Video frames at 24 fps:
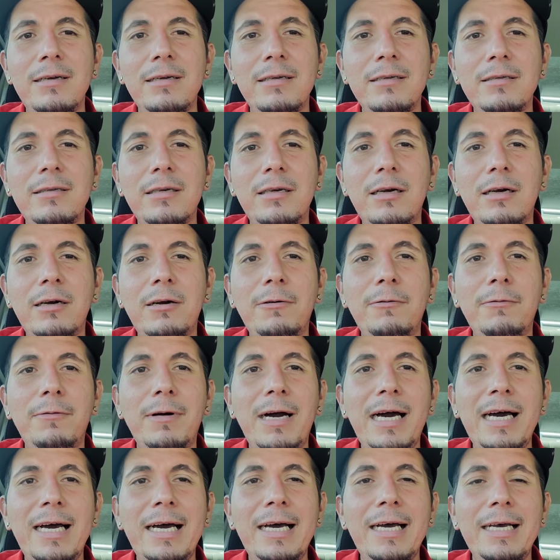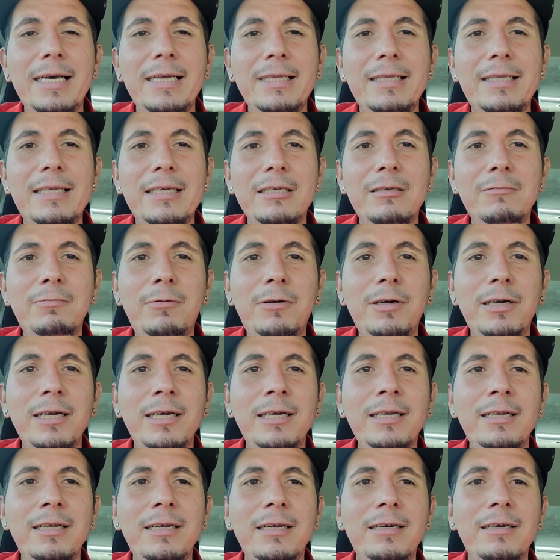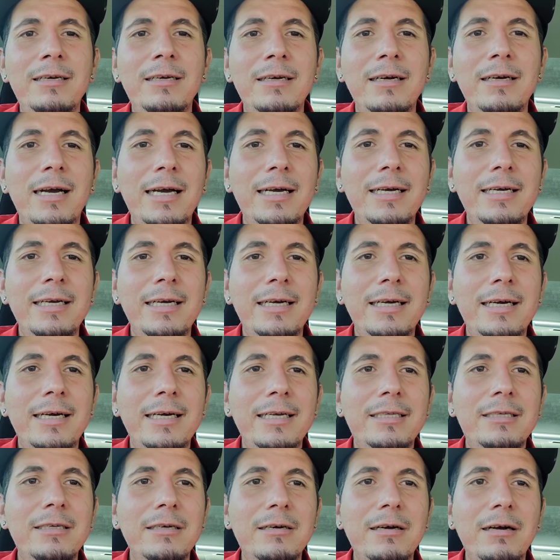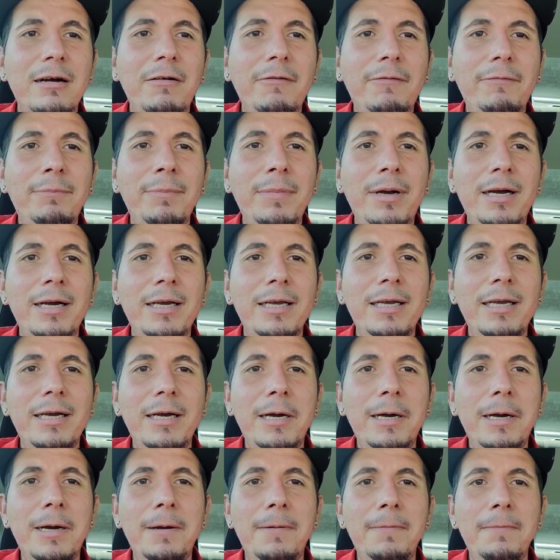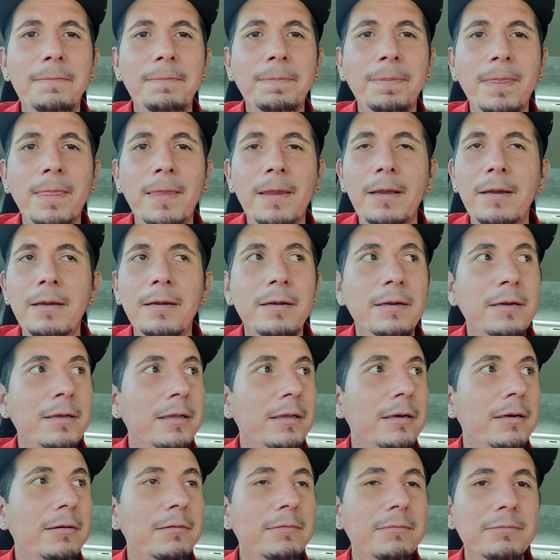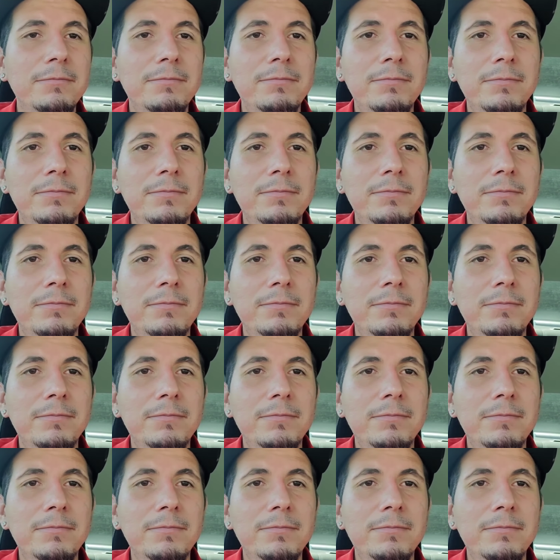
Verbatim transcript: So uh, this morning I, uh, I took off my, uh, you know,